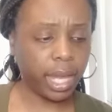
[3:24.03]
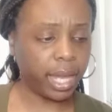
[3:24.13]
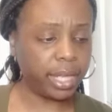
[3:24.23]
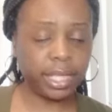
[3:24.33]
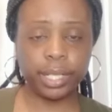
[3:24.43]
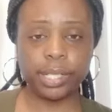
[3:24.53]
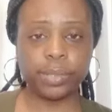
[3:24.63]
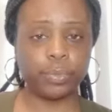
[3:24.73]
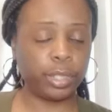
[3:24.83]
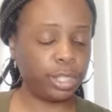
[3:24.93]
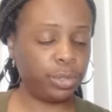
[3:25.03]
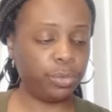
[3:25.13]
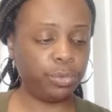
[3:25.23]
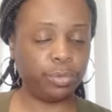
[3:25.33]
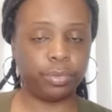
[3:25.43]
then this, once
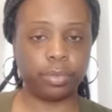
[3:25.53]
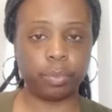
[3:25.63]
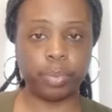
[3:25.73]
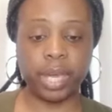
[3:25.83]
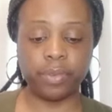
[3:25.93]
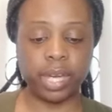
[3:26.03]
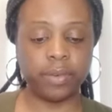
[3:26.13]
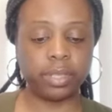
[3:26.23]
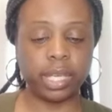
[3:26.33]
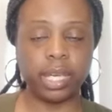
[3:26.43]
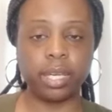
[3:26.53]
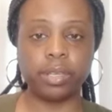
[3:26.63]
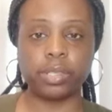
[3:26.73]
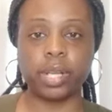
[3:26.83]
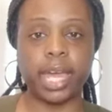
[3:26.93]
you pay for everything,
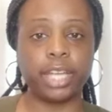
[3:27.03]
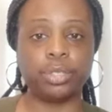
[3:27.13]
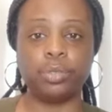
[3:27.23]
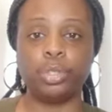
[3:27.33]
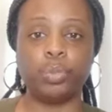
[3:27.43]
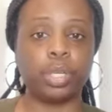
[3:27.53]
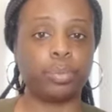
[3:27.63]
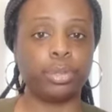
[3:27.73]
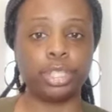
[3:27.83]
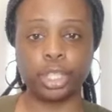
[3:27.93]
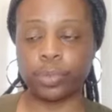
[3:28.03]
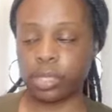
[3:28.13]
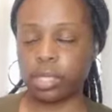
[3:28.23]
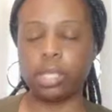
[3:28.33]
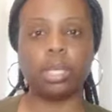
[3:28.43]
it's gonna ask you, do you want to print your
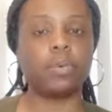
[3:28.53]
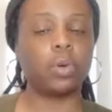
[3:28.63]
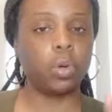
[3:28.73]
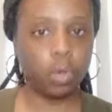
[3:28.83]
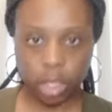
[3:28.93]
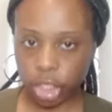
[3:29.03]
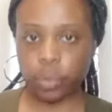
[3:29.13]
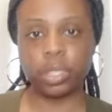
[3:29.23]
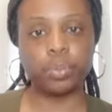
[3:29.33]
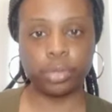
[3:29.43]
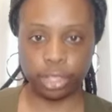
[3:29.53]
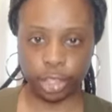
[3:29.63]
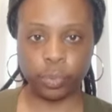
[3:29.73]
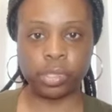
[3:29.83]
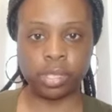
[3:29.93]
receipt? Of course you want to print
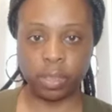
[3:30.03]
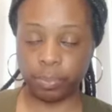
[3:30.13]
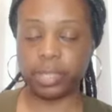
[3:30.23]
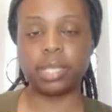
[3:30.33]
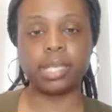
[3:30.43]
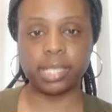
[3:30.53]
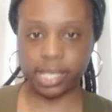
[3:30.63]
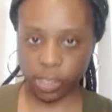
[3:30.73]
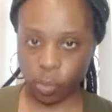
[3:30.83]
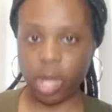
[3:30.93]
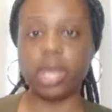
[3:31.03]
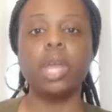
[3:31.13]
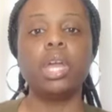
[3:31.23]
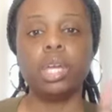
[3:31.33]
your receipt, because guess what?